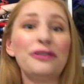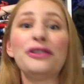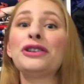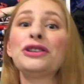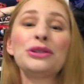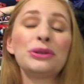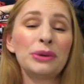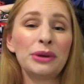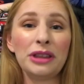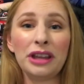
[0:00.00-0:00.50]

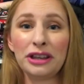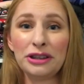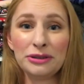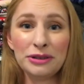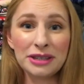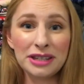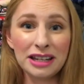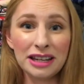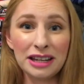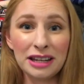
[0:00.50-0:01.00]
store that you
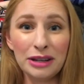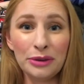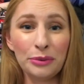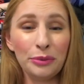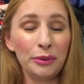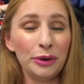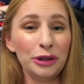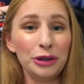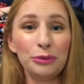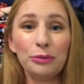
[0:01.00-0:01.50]
see
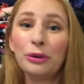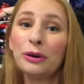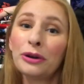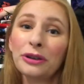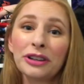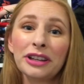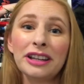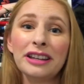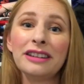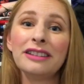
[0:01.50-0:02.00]
when you
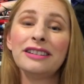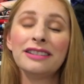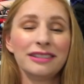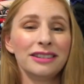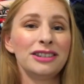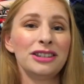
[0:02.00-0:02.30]
pull in